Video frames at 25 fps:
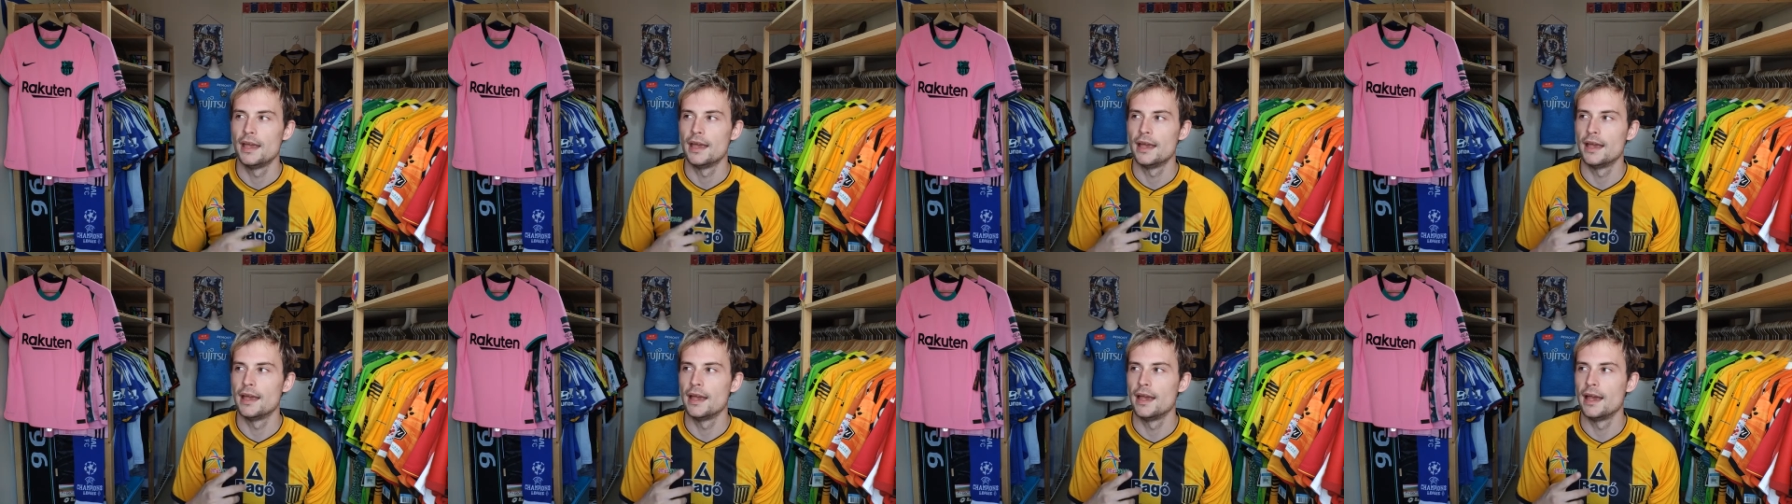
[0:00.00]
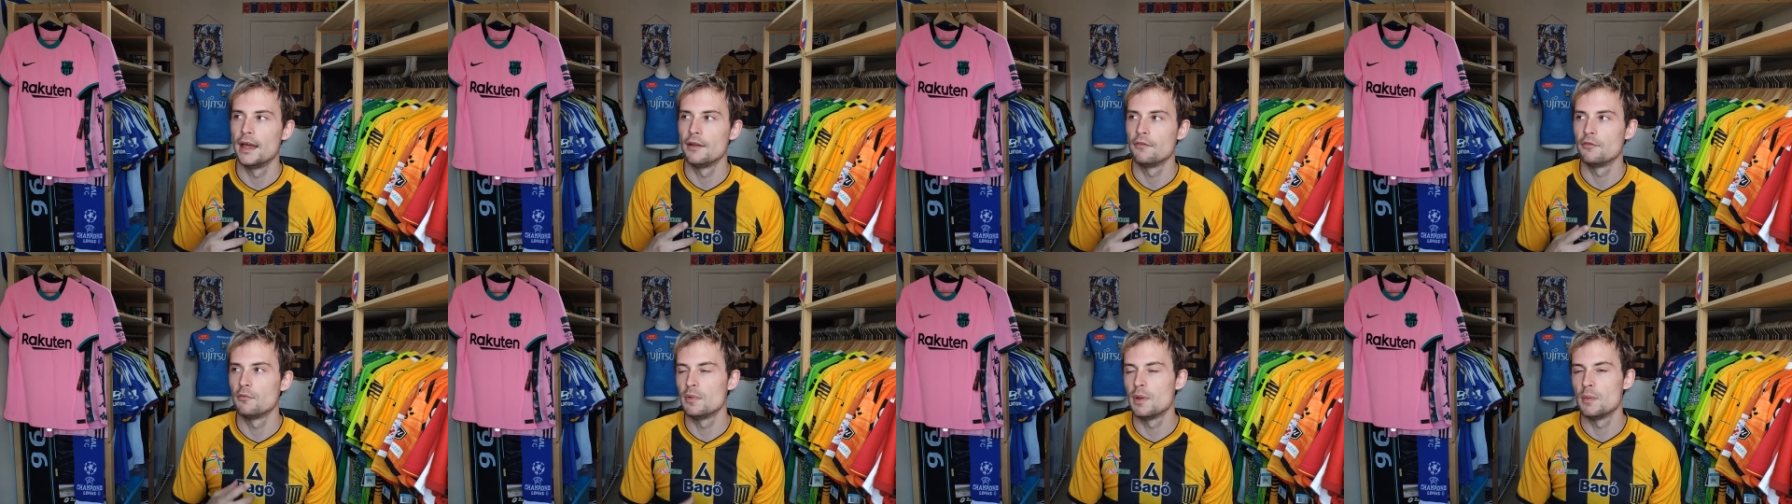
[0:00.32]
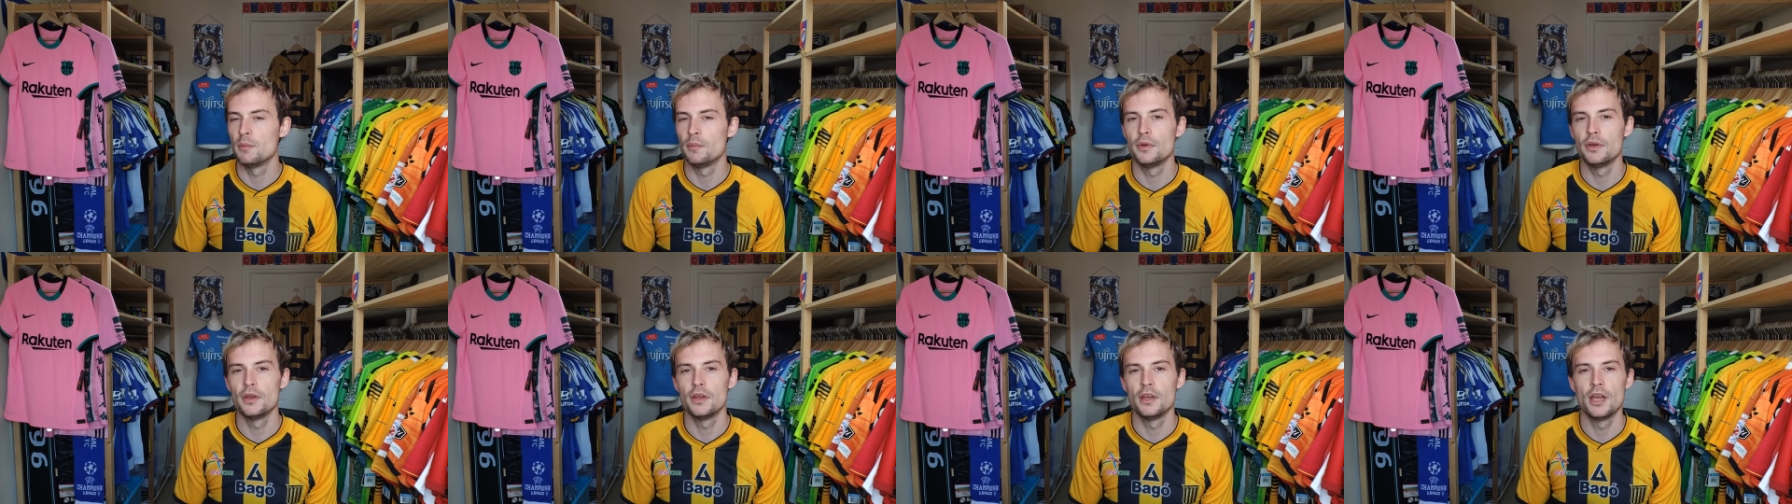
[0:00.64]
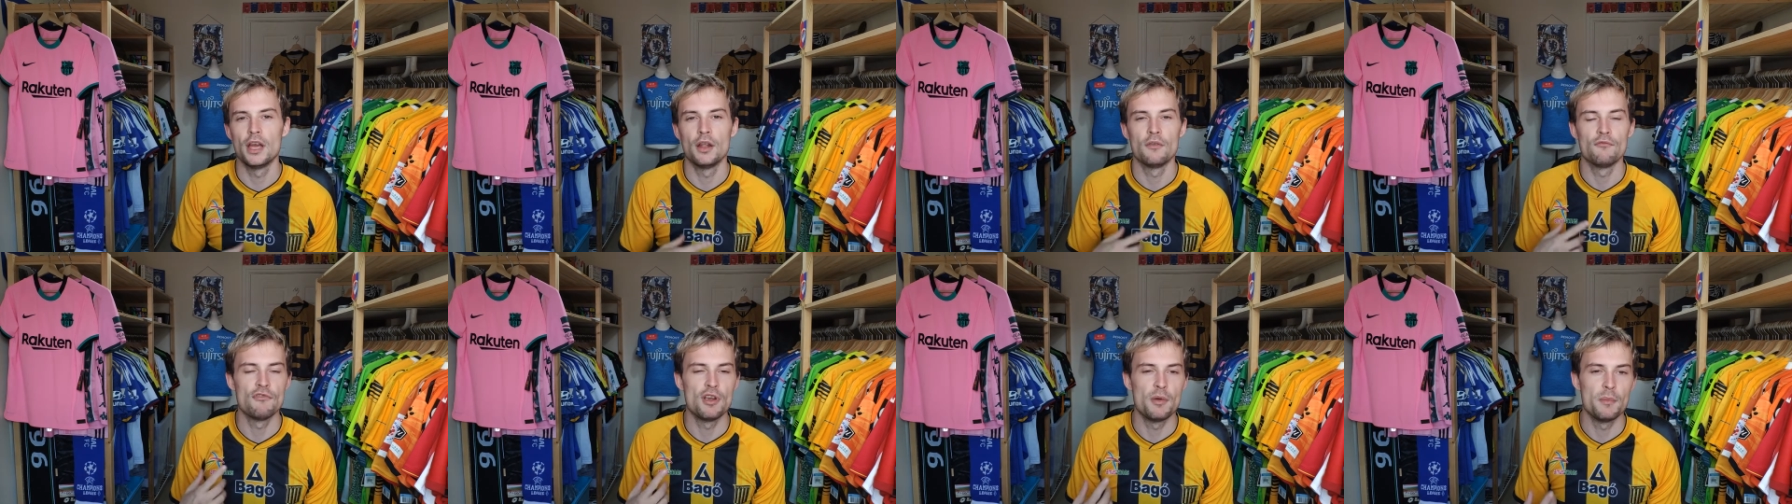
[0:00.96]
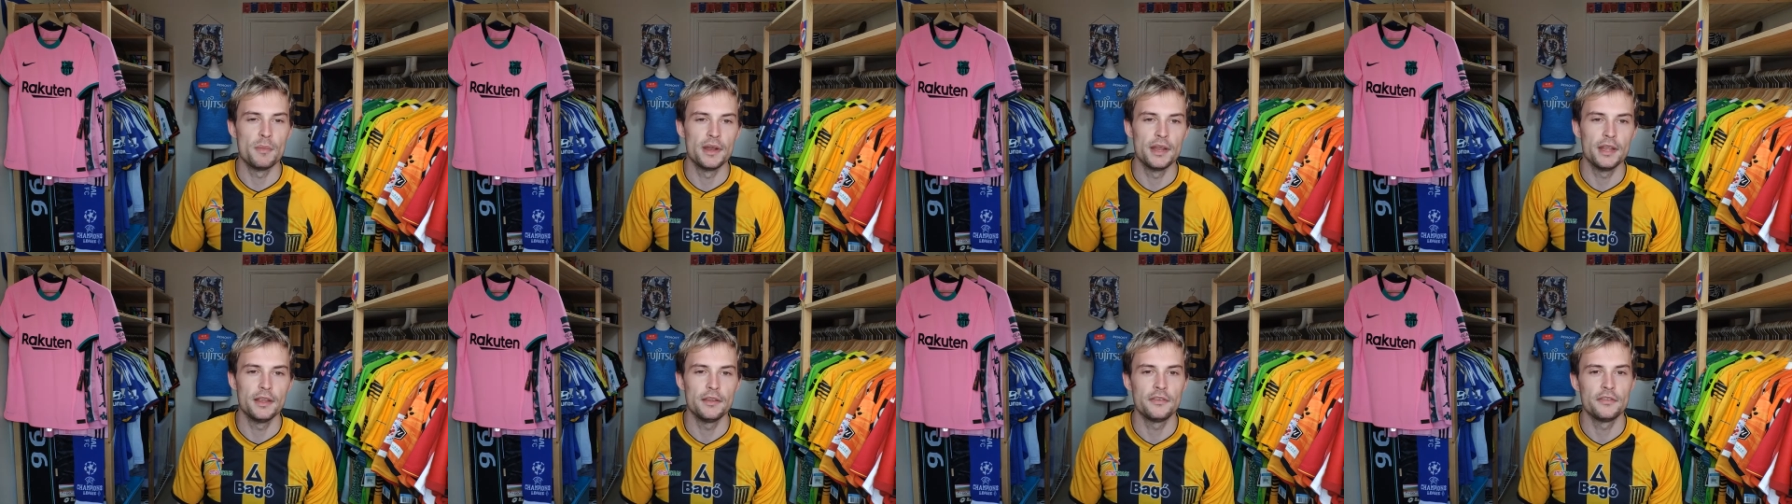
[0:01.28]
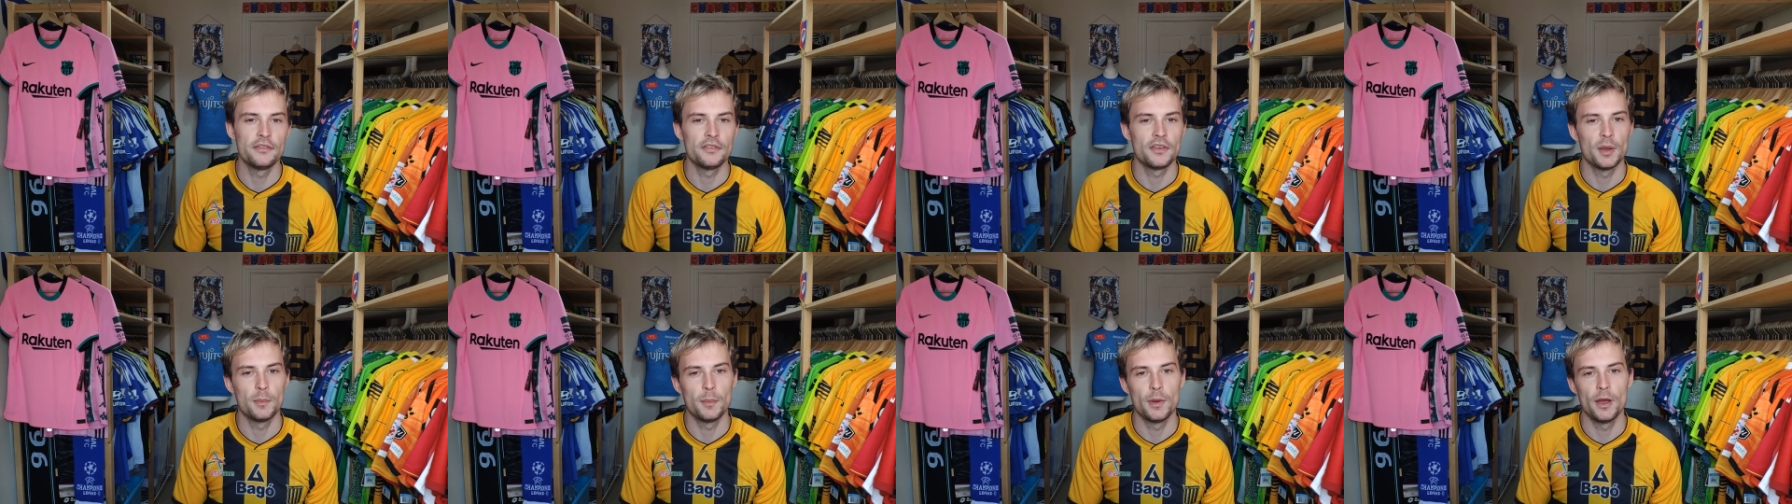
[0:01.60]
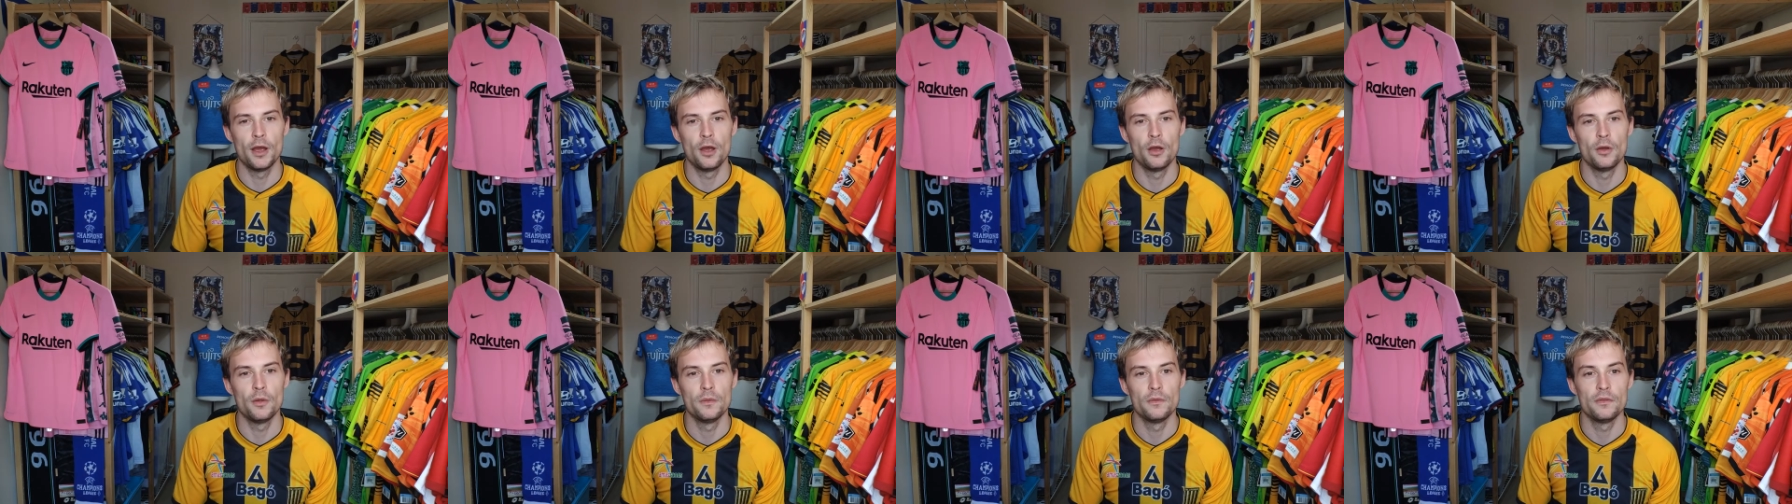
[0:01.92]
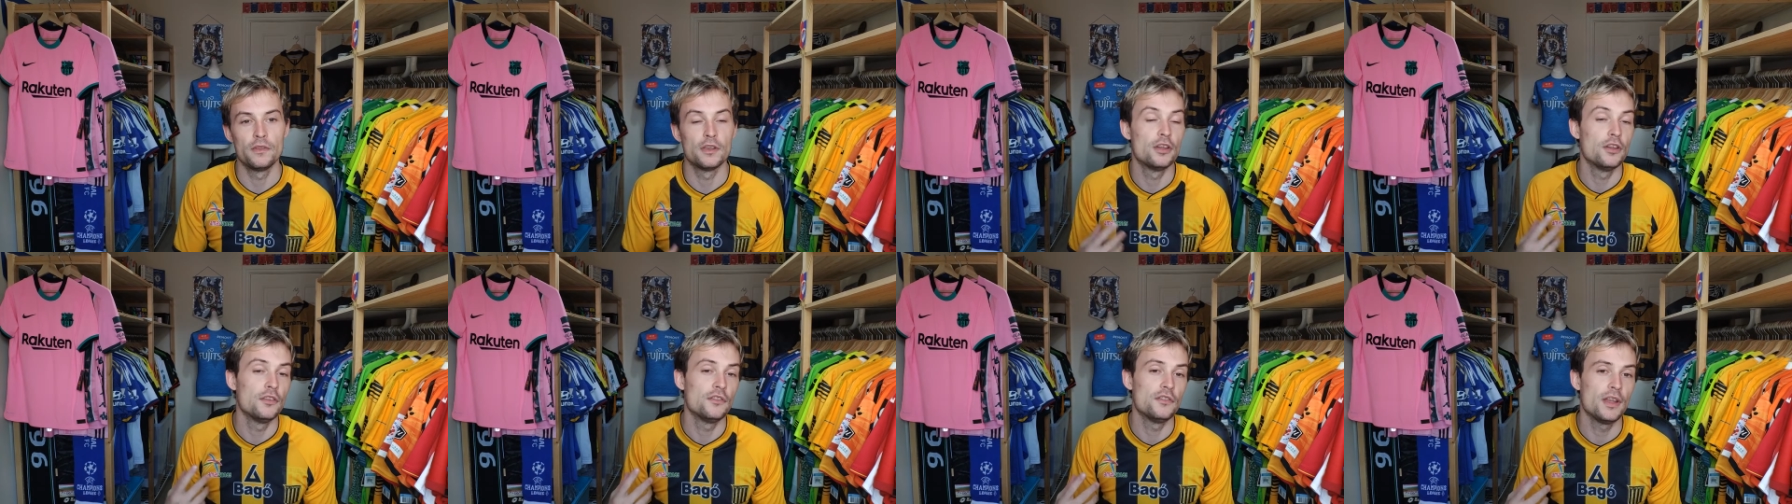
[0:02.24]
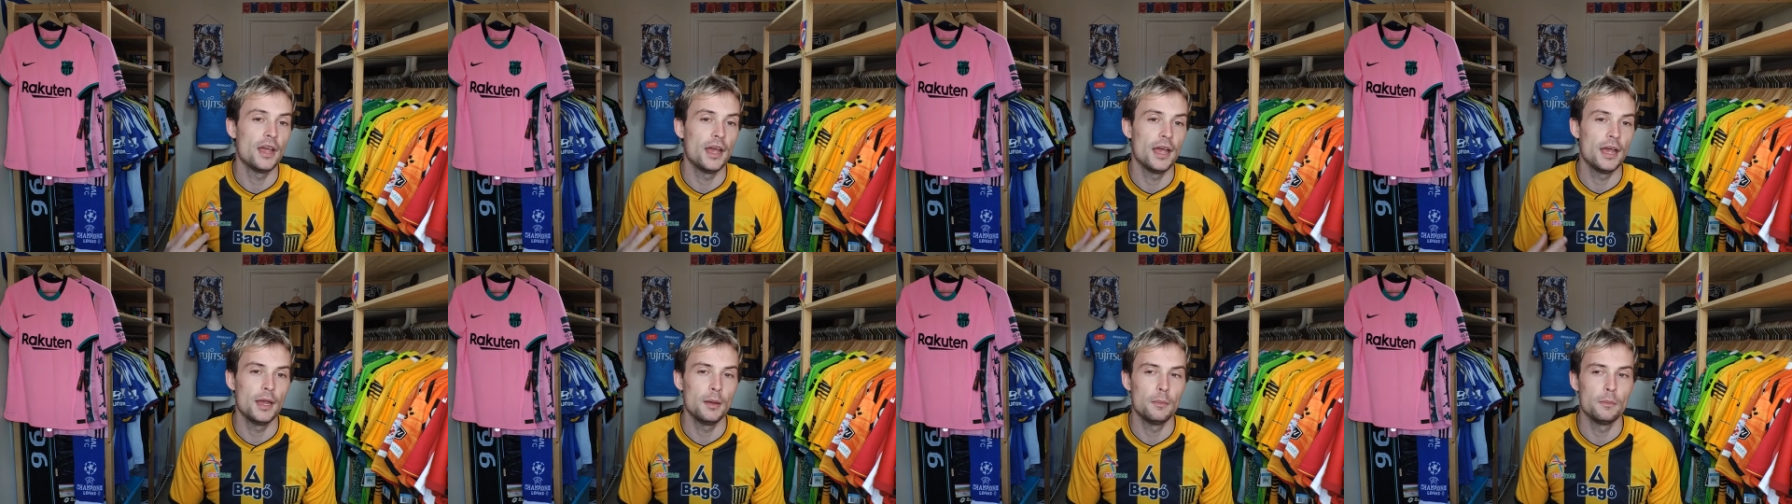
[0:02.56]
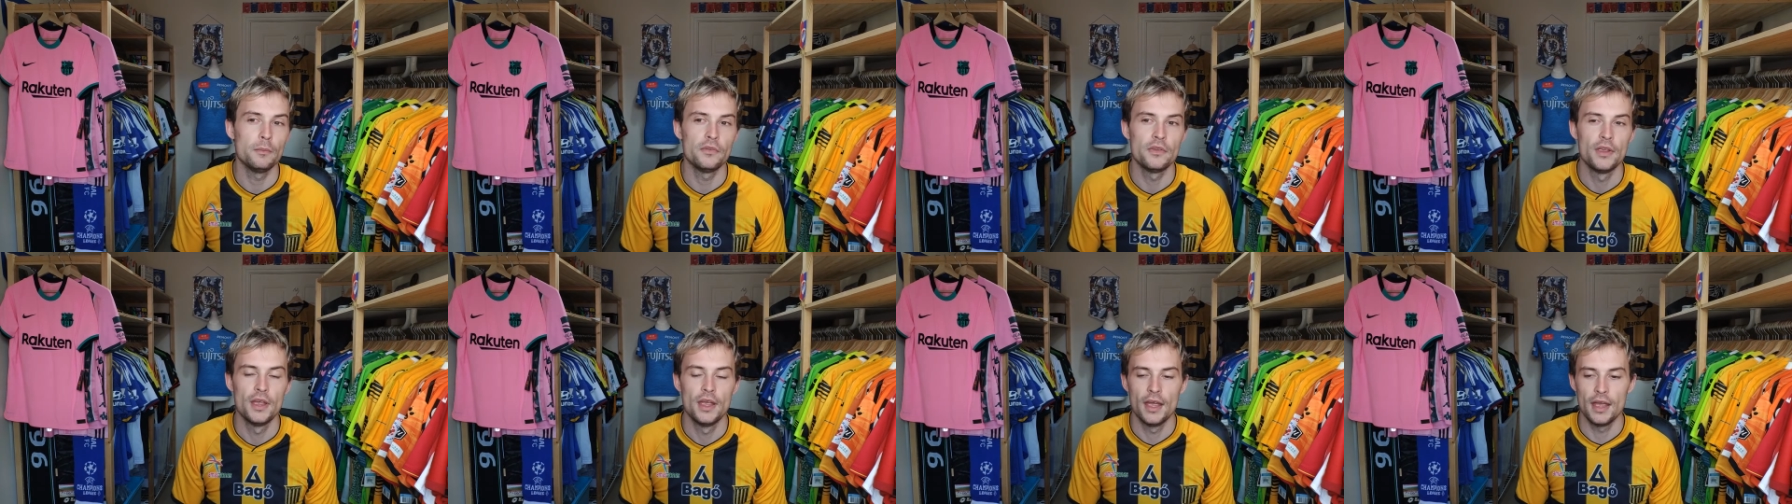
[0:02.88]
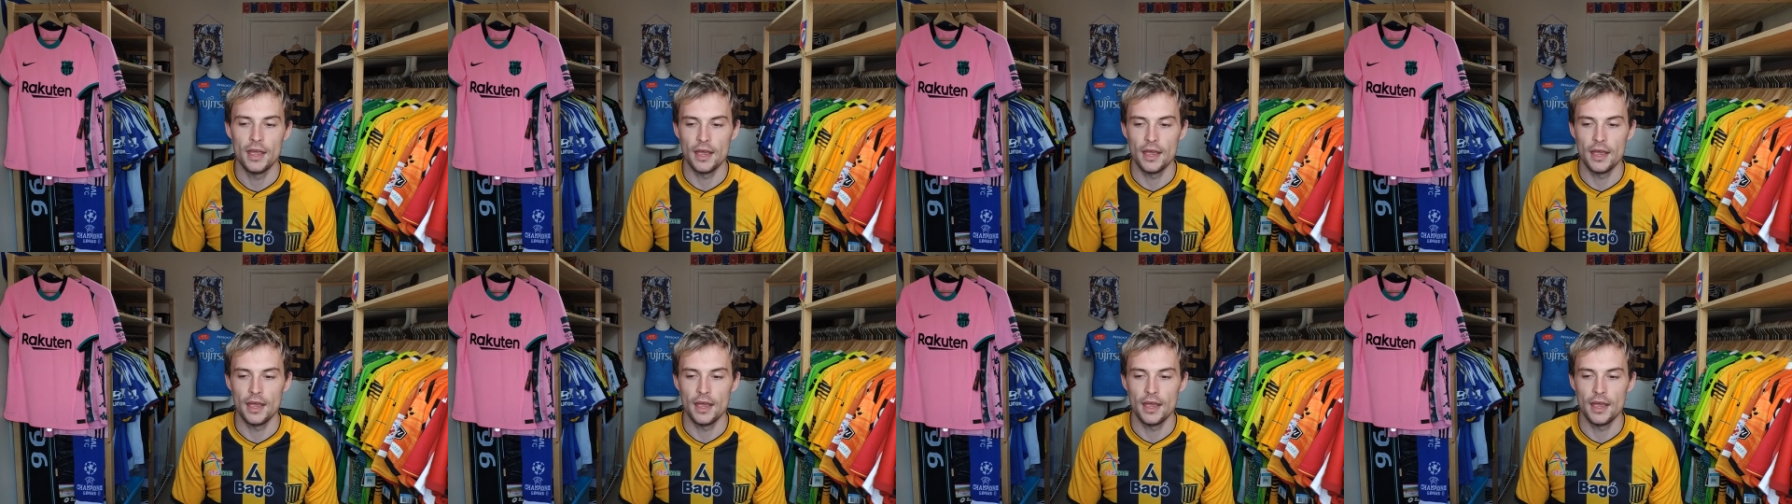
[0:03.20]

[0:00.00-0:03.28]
and remember and reminisce about the good times,